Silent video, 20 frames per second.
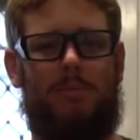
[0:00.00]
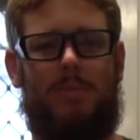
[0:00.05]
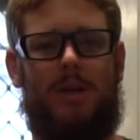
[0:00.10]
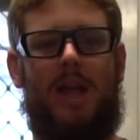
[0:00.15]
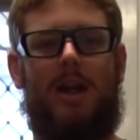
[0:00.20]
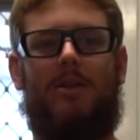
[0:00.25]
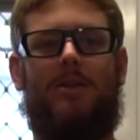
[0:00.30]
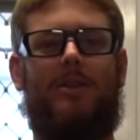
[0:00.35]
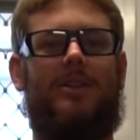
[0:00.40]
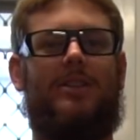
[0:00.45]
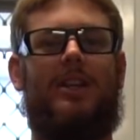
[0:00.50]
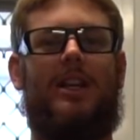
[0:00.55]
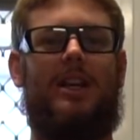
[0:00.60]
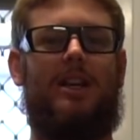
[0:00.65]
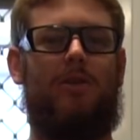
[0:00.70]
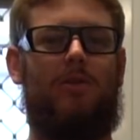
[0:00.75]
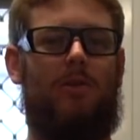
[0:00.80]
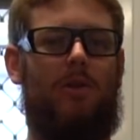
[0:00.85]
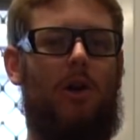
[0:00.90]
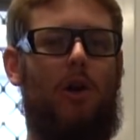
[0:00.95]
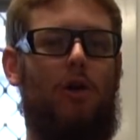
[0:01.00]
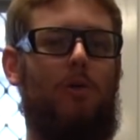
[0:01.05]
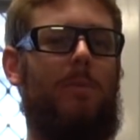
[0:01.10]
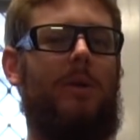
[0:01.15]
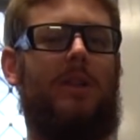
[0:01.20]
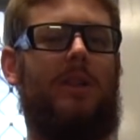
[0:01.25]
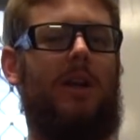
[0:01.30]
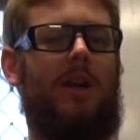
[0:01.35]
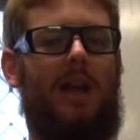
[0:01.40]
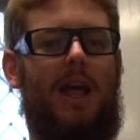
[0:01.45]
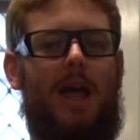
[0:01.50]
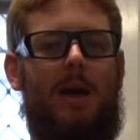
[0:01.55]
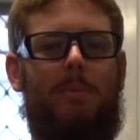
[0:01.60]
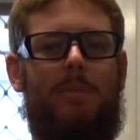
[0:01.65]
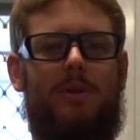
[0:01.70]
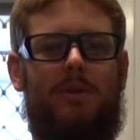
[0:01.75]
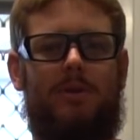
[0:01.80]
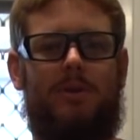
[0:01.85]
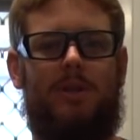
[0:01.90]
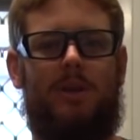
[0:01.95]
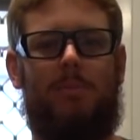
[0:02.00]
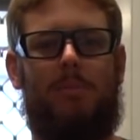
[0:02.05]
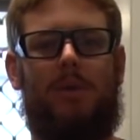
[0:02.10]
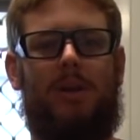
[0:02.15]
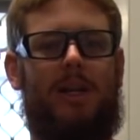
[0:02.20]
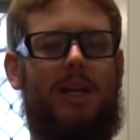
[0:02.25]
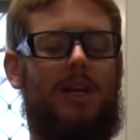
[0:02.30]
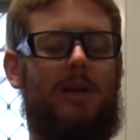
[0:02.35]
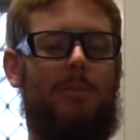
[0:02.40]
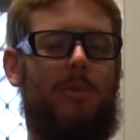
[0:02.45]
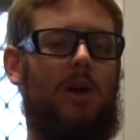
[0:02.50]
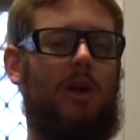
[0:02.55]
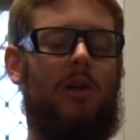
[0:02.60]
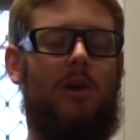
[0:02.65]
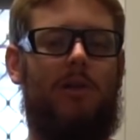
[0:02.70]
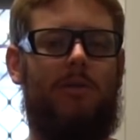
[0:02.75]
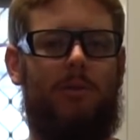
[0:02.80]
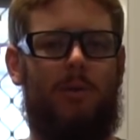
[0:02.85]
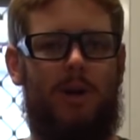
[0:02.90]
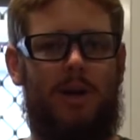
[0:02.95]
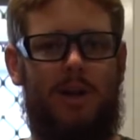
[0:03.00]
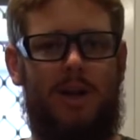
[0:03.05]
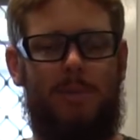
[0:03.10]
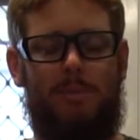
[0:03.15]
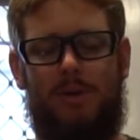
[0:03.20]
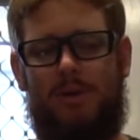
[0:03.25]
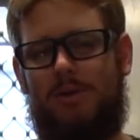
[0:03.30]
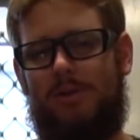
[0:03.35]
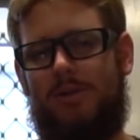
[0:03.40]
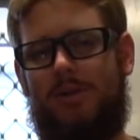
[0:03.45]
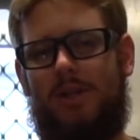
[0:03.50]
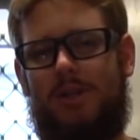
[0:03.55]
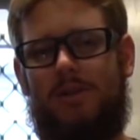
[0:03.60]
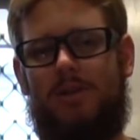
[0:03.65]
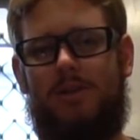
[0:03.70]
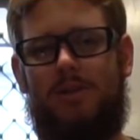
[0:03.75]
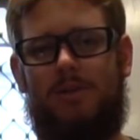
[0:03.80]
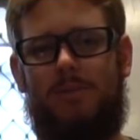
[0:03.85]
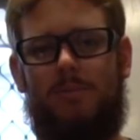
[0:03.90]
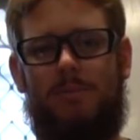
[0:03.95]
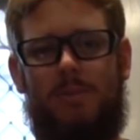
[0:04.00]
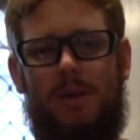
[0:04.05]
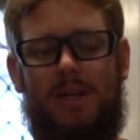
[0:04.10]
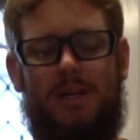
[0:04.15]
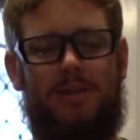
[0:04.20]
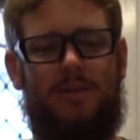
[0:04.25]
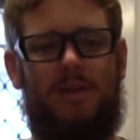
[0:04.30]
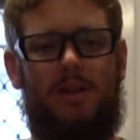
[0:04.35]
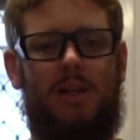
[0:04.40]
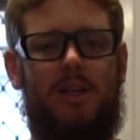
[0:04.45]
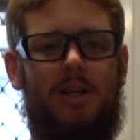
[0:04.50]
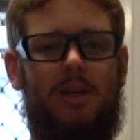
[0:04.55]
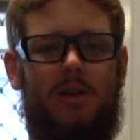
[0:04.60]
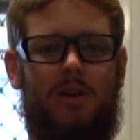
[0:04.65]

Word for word: guaranteeing or hoping that it happens and planning my life around that because that's just being silly.